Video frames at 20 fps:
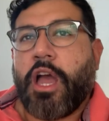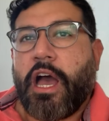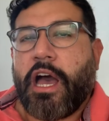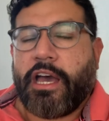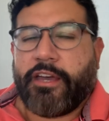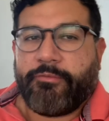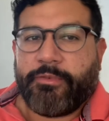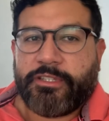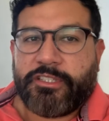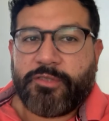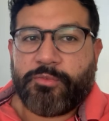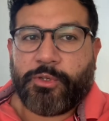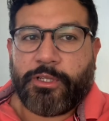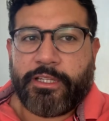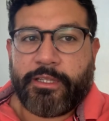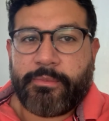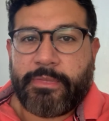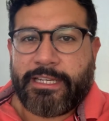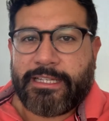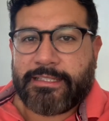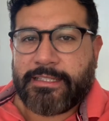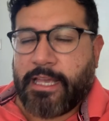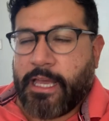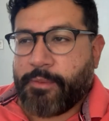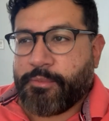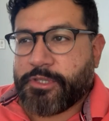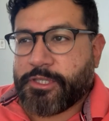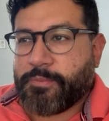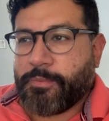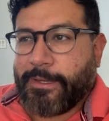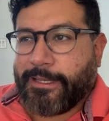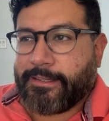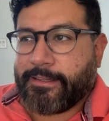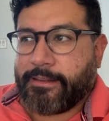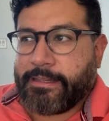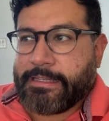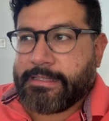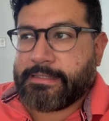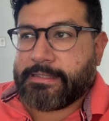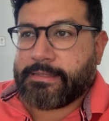I've been to Berlin many times, but
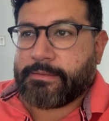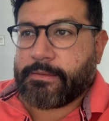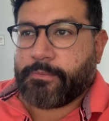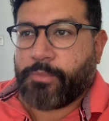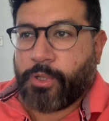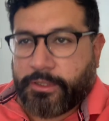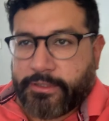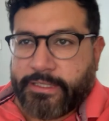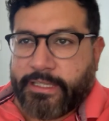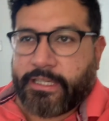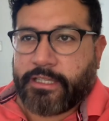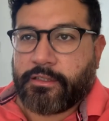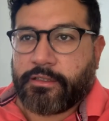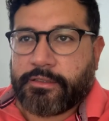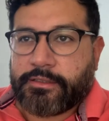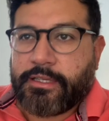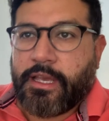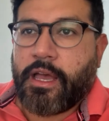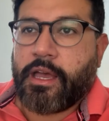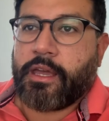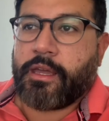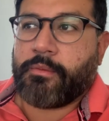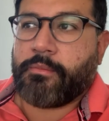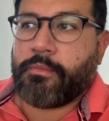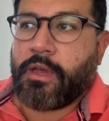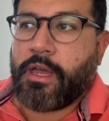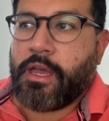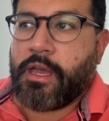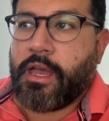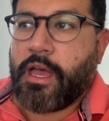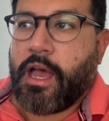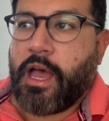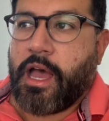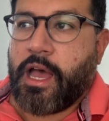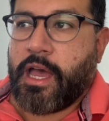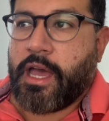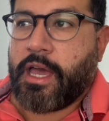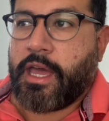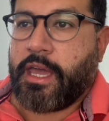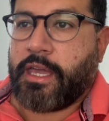this particular time
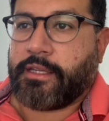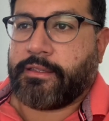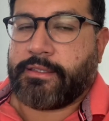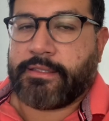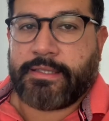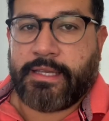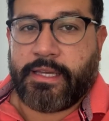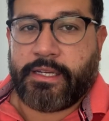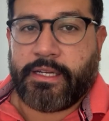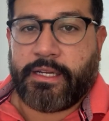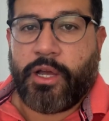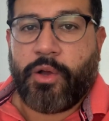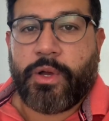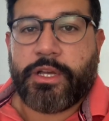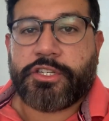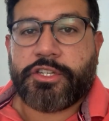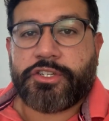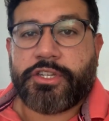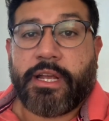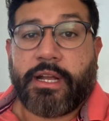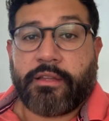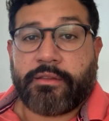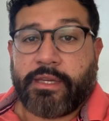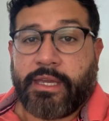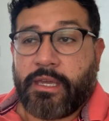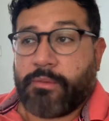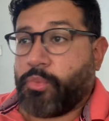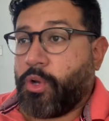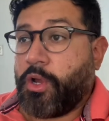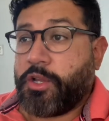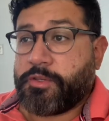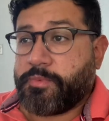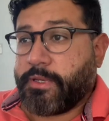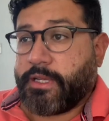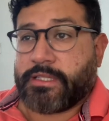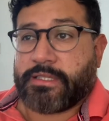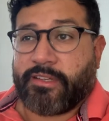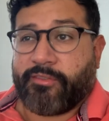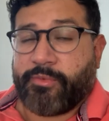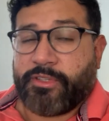I decided, oh, I should check out the gay bars,
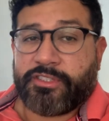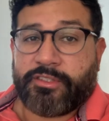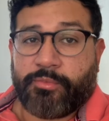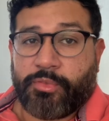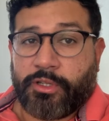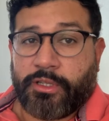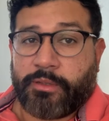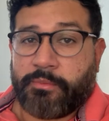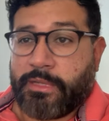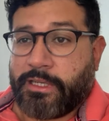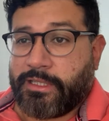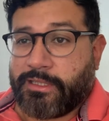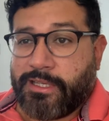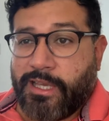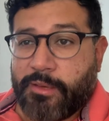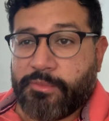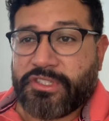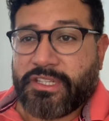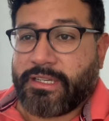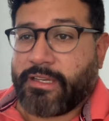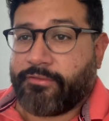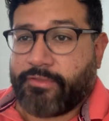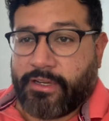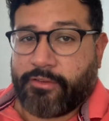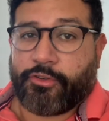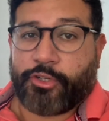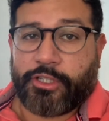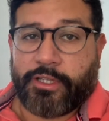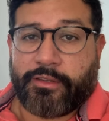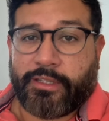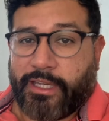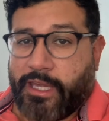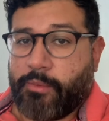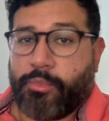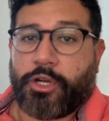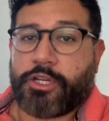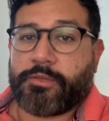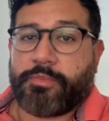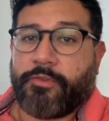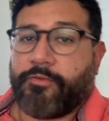because I've been to Berlin many times and I've never done the gay
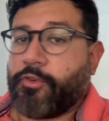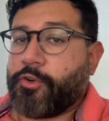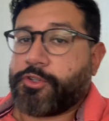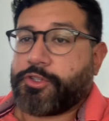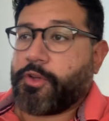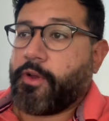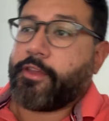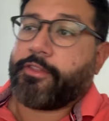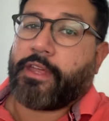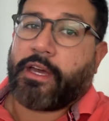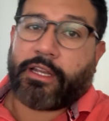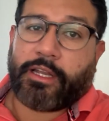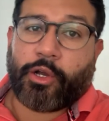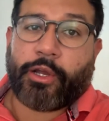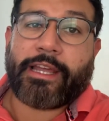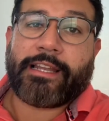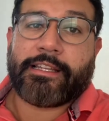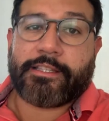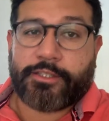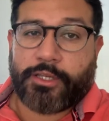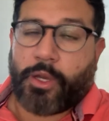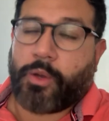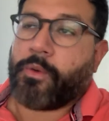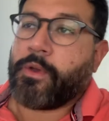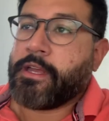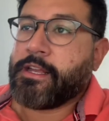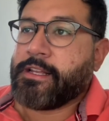bars before. So I thought, okay, let's go.